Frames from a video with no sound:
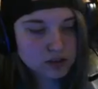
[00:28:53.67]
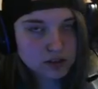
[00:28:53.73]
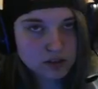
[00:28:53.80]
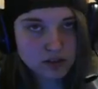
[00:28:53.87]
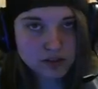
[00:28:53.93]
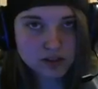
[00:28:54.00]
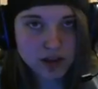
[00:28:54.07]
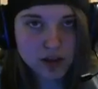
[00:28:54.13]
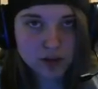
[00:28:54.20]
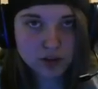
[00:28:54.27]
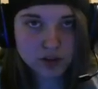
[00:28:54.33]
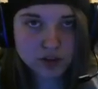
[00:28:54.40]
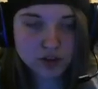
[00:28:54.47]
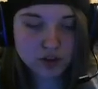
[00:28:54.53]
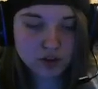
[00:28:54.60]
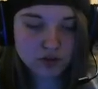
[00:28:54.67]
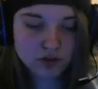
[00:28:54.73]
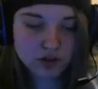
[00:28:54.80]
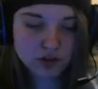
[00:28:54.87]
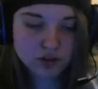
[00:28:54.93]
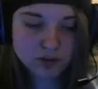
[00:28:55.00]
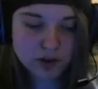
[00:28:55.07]
I would, I would show, show the viewers,
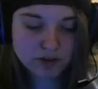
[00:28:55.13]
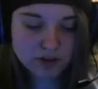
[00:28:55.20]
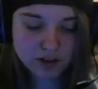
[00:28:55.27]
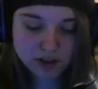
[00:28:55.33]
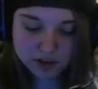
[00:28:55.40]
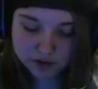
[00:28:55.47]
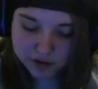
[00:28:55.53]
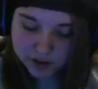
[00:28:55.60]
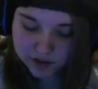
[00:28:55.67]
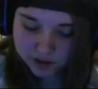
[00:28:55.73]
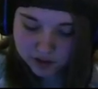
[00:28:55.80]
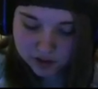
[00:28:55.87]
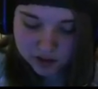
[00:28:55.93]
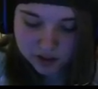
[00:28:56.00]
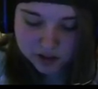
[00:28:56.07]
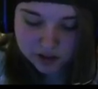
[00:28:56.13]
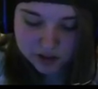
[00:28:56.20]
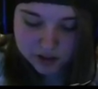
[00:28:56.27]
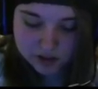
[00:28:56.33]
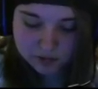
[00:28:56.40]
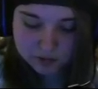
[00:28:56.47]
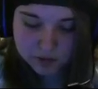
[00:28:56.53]
but I feel like they'd get
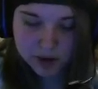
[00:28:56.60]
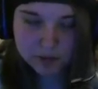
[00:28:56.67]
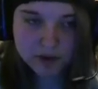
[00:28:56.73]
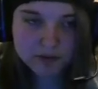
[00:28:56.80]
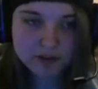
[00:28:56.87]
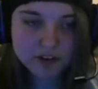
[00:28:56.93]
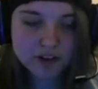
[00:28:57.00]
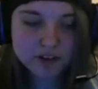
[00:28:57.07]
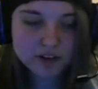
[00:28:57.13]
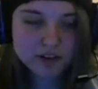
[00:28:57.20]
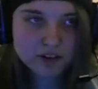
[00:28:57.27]
disgusted by my finger.